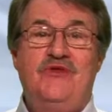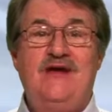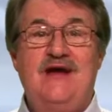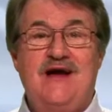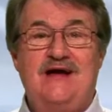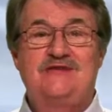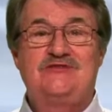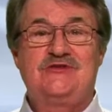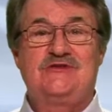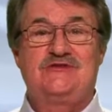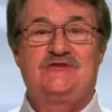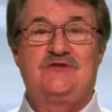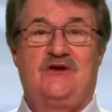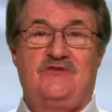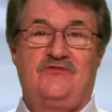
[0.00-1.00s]
the
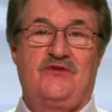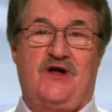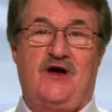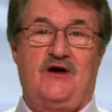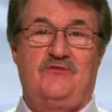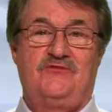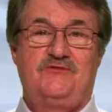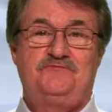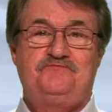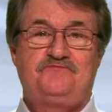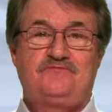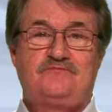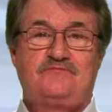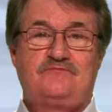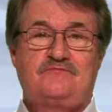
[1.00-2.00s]
essence of love.
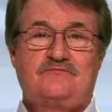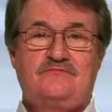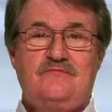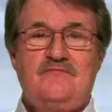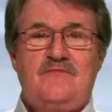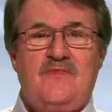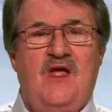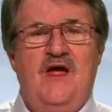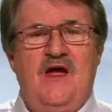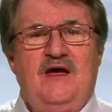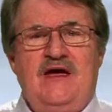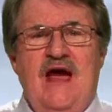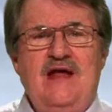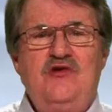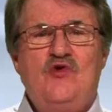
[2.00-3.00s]

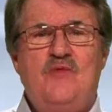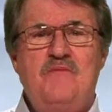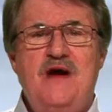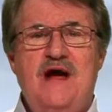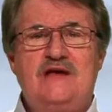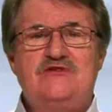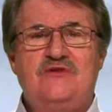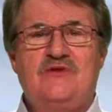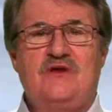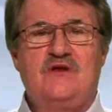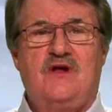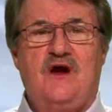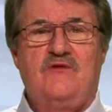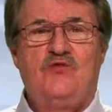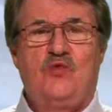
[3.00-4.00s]
Can't you imagine the
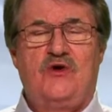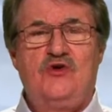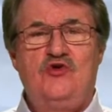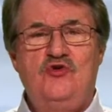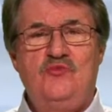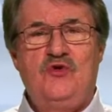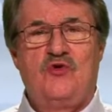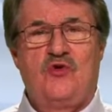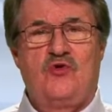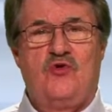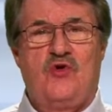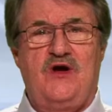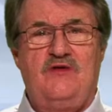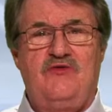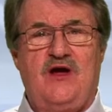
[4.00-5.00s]
loved one whom you are
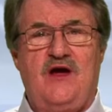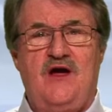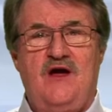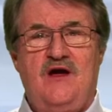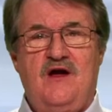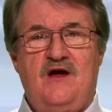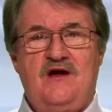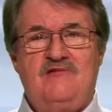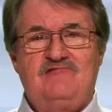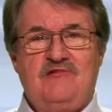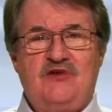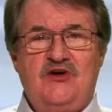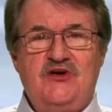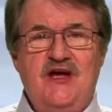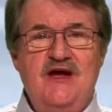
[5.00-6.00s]
grieving
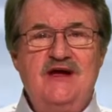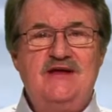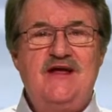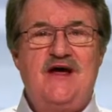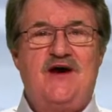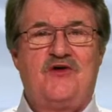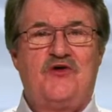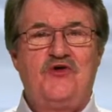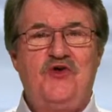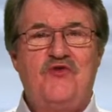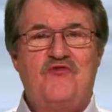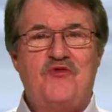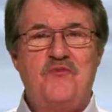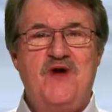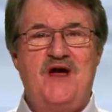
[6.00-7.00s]
looking down on you
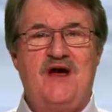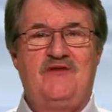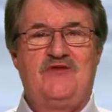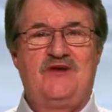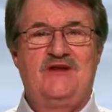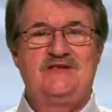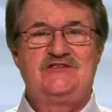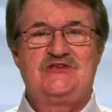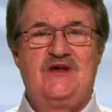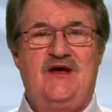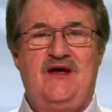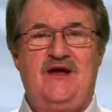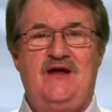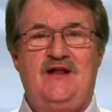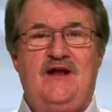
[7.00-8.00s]
from heaven and
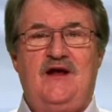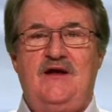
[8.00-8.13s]
saying,